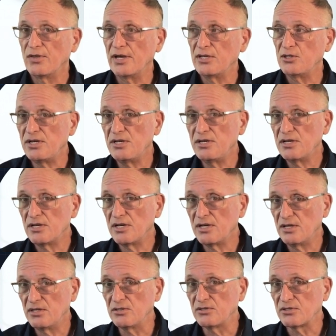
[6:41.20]
that you
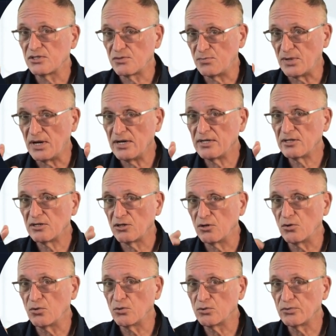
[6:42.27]
in spot
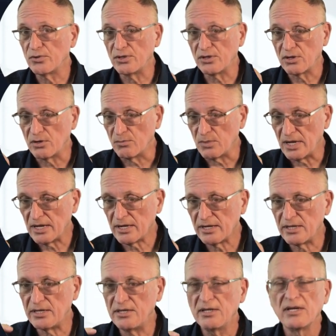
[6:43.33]
gold, the
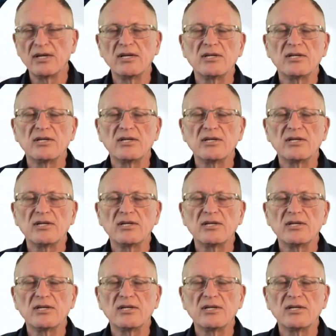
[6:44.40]
commodity.